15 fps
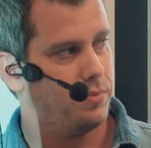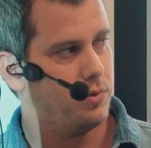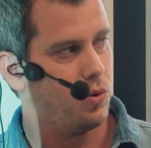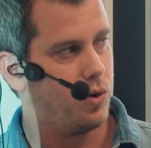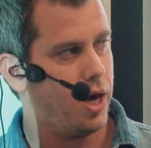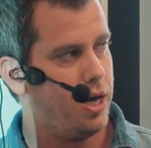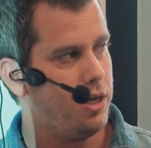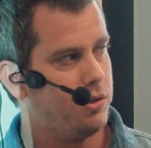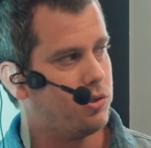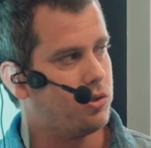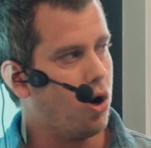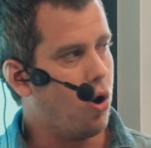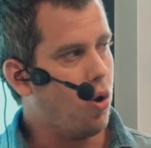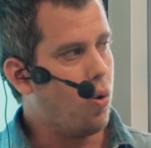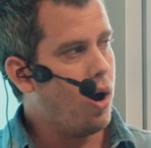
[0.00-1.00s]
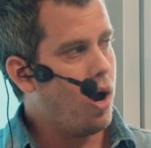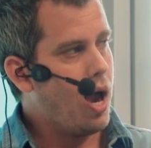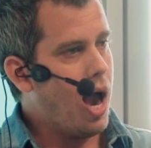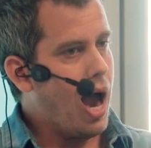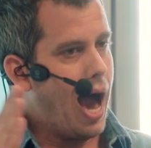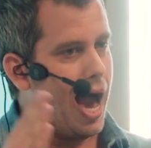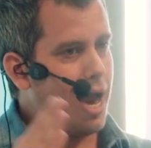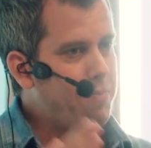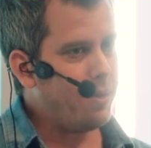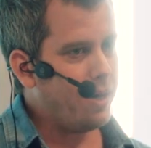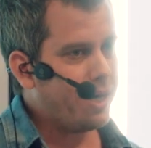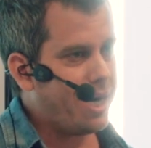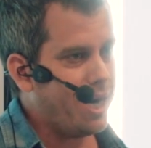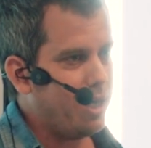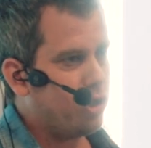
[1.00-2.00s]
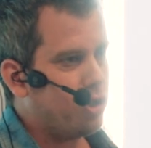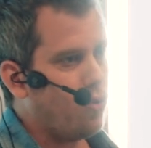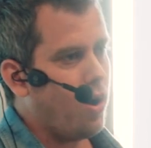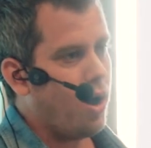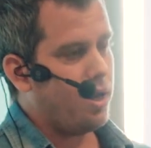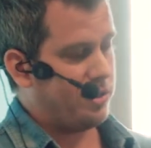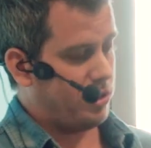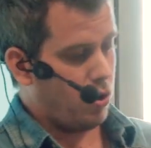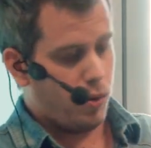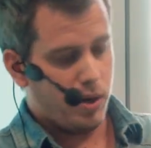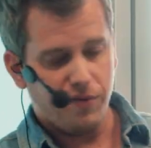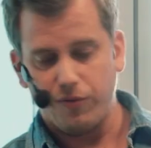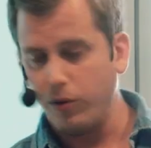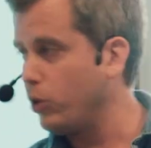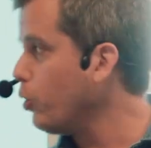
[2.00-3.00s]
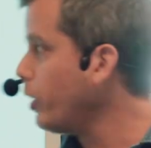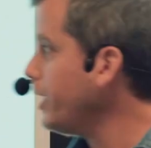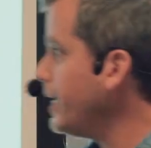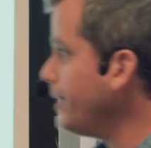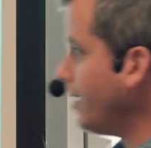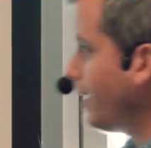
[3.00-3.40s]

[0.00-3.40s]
Okay, so hyper casual, so if we're looking at,